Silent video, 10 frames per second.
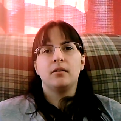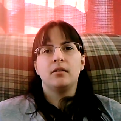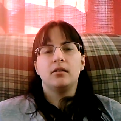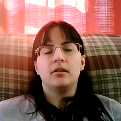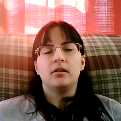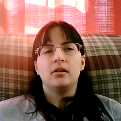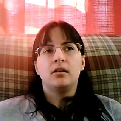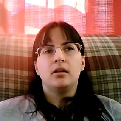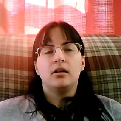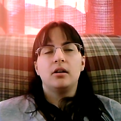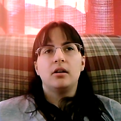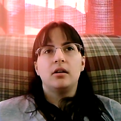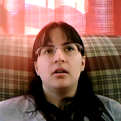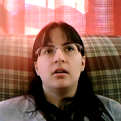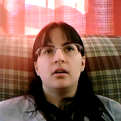
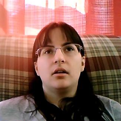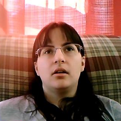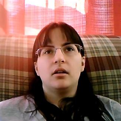No one is speaking in this clip.